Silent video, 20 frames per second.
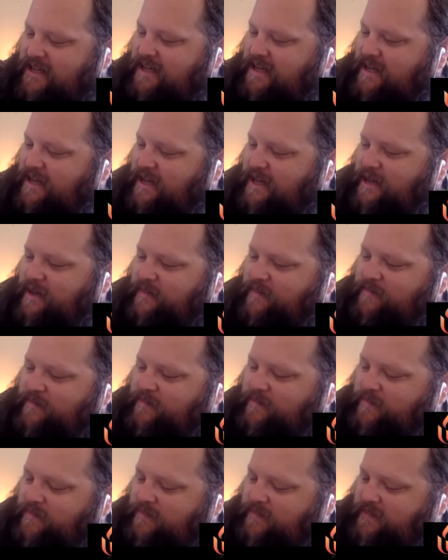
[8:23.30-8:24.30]
Um,
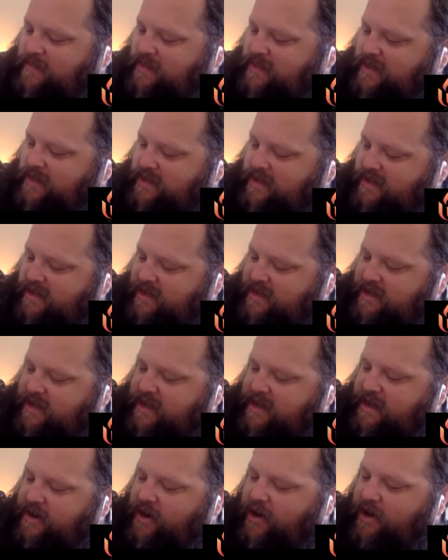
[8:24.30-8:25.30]

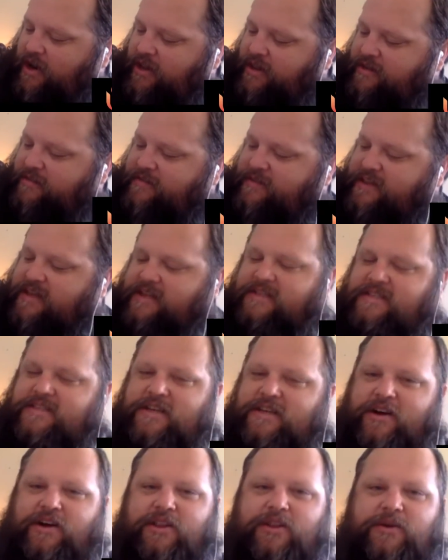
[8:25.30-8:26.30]
and all of this,
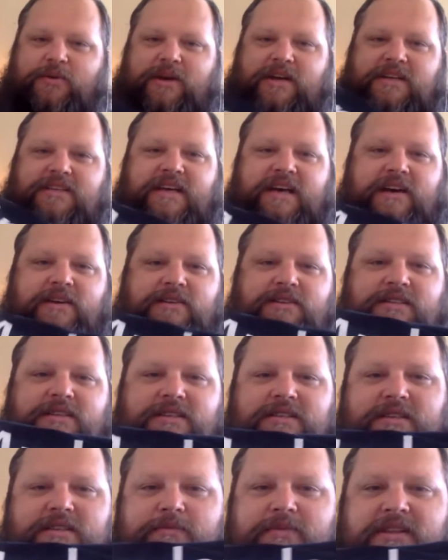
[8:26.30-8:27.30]
all the way down
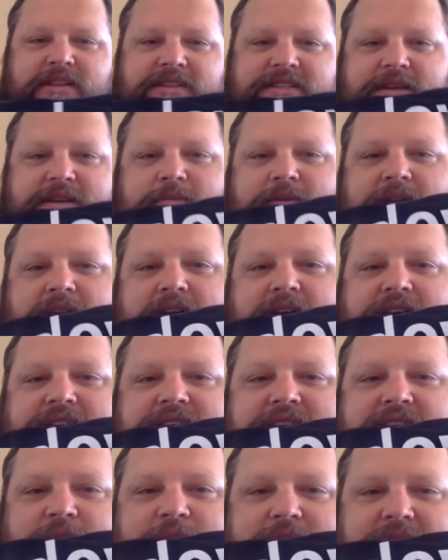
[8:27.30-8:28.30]
to some of the
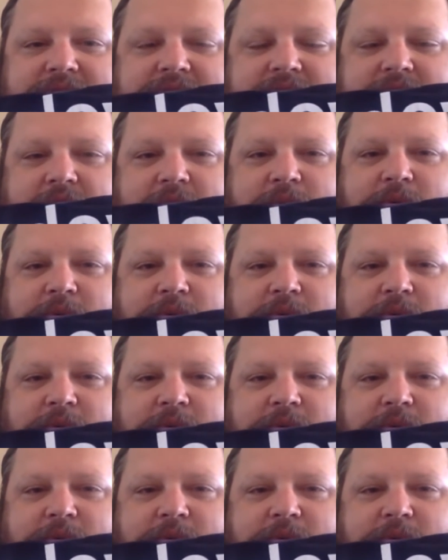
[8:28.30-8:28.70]
seminaries I went to.